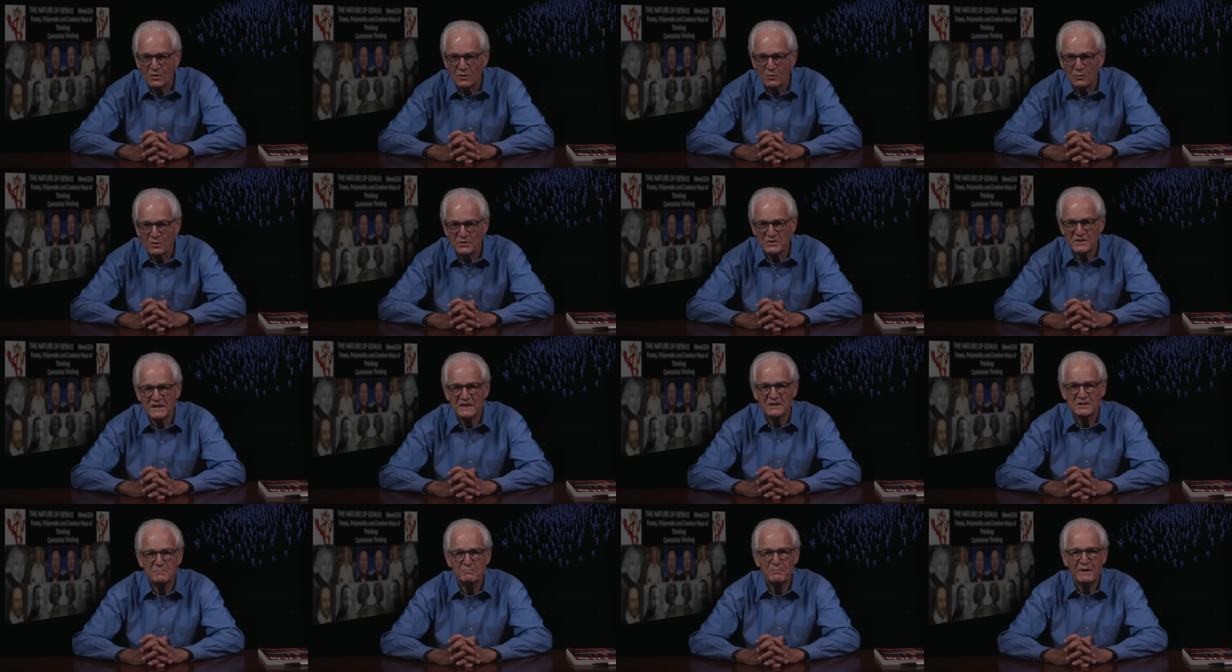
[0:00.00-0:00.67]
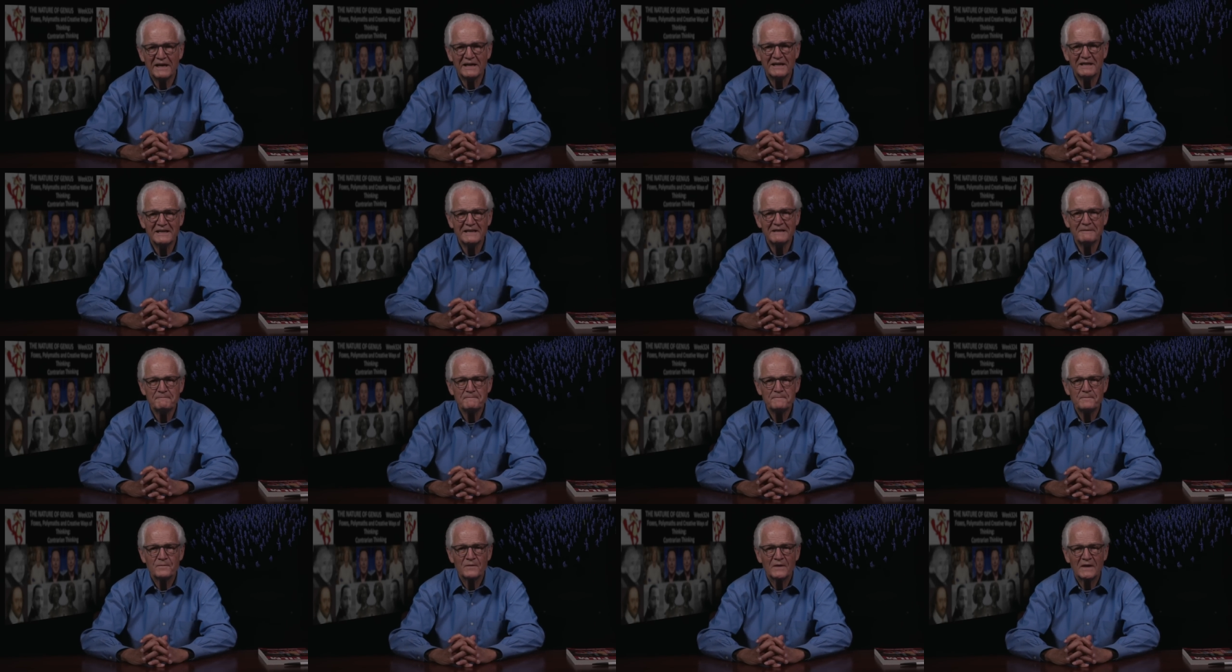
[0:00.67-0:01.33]
was expanding
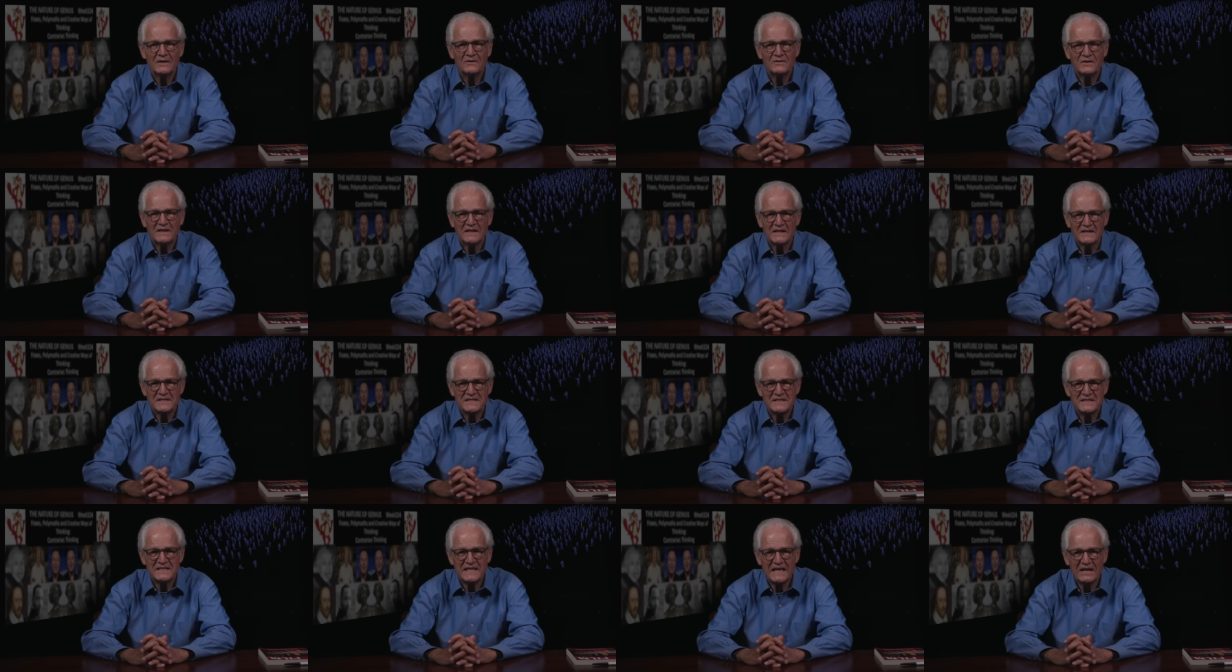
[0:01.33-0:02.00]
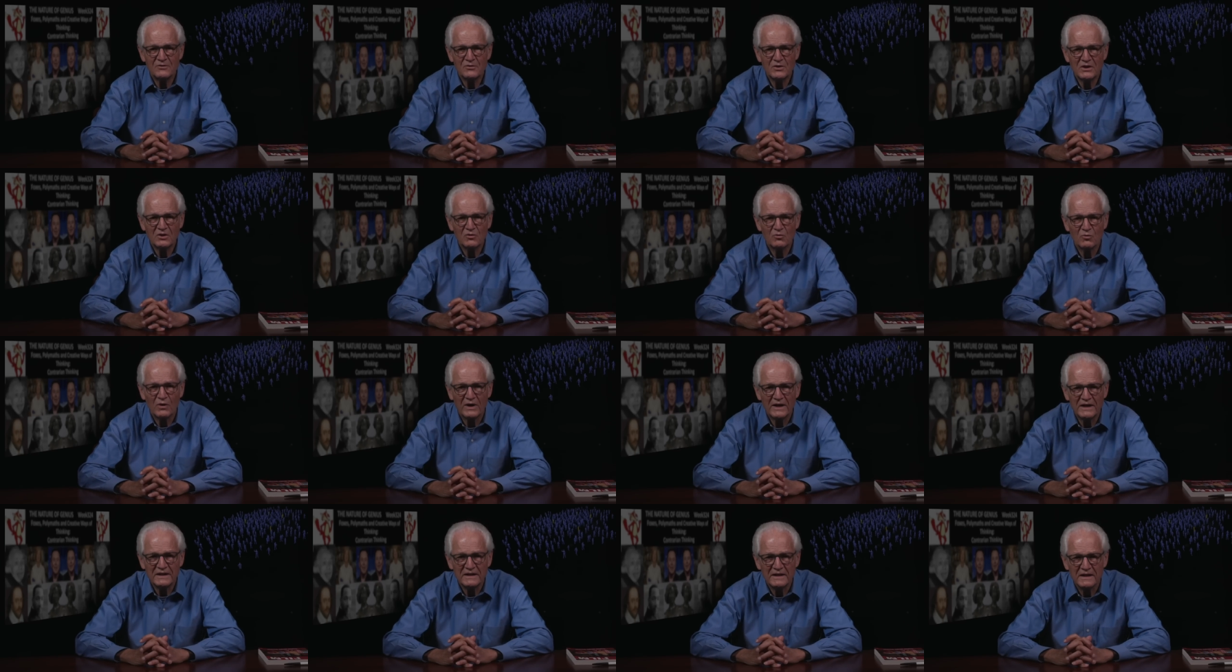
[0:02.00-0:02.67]
at the astounding
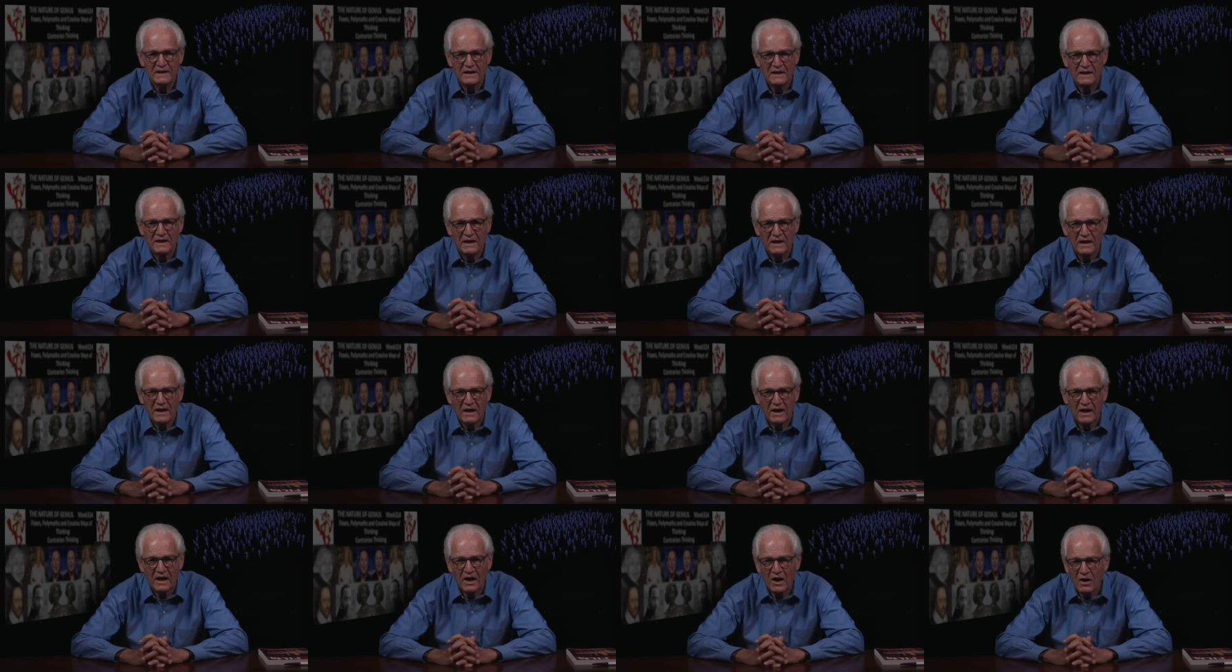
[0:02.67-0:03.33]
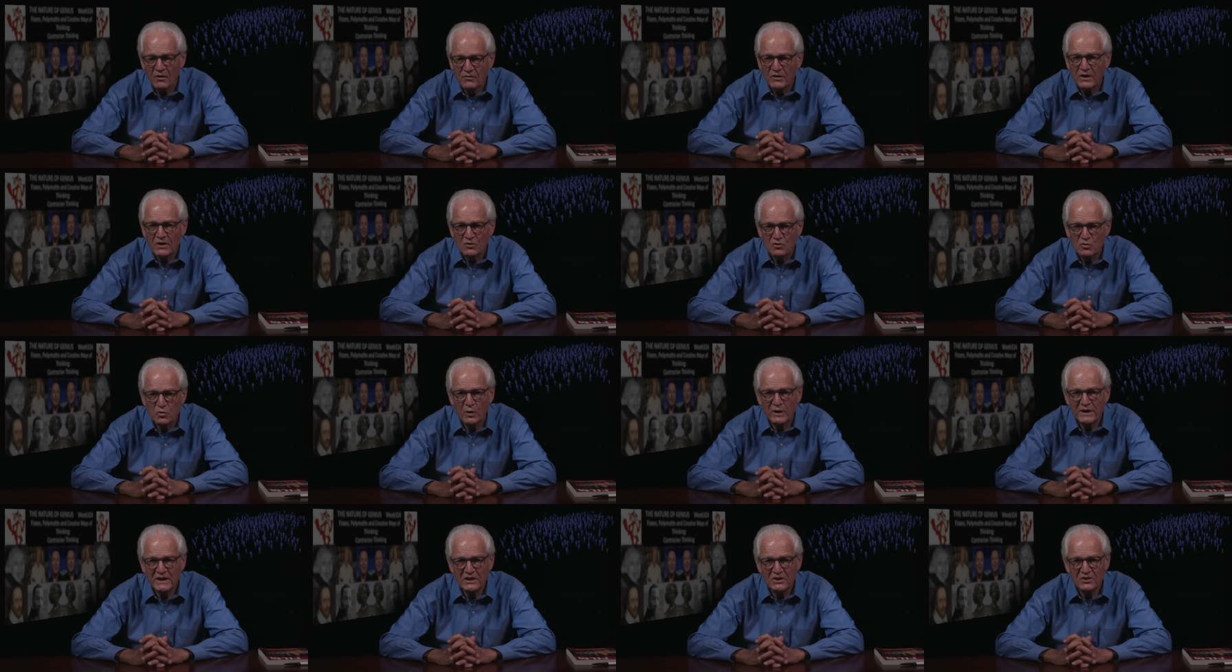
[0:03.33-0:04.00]
rate of
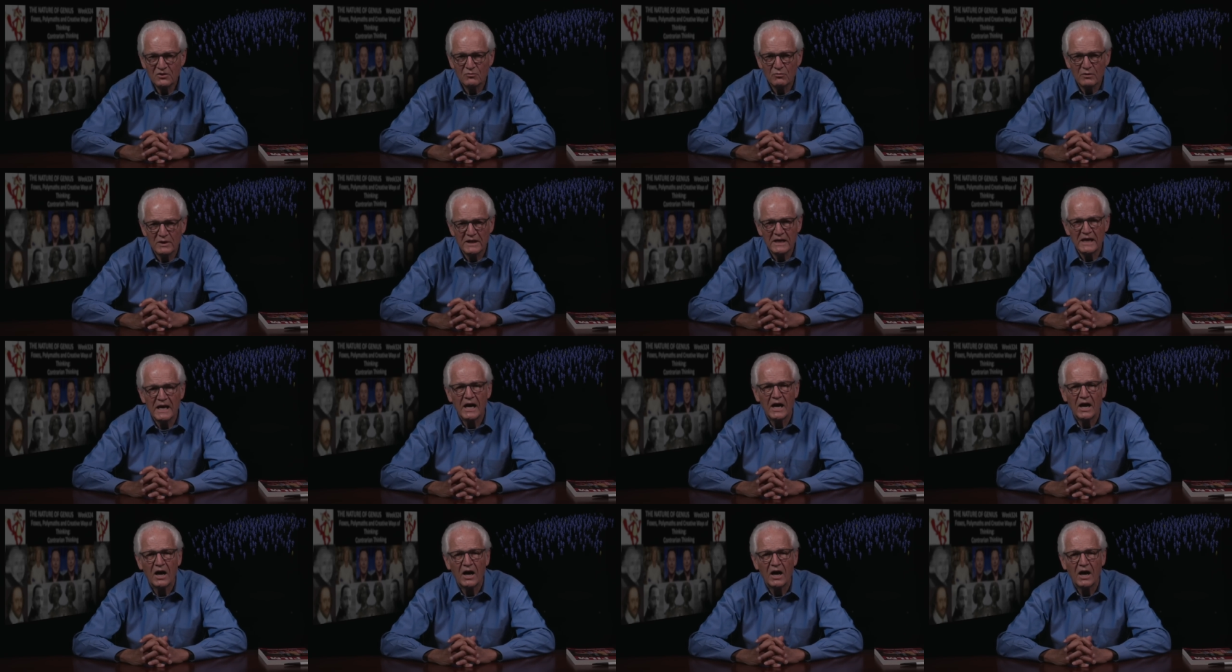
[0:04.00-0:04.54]
2,300%